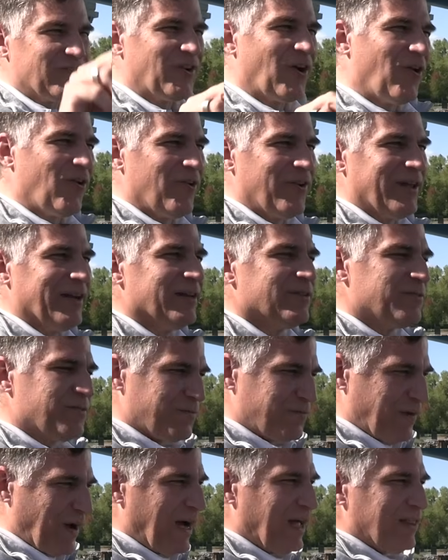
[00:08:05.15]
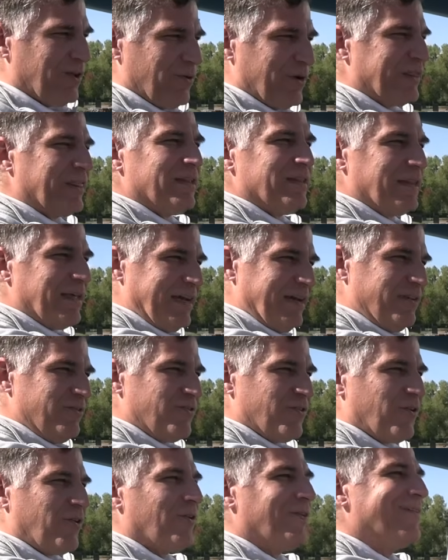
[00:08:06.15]
target, right. It's following the
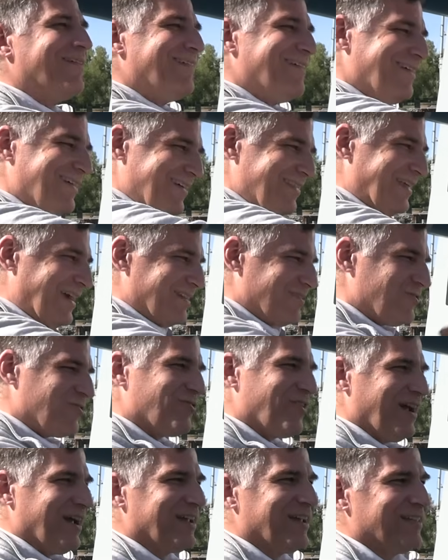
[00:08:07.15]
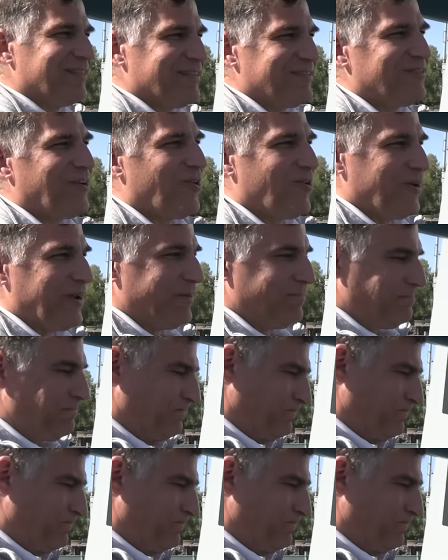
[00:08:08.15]
laser that's tracking the target.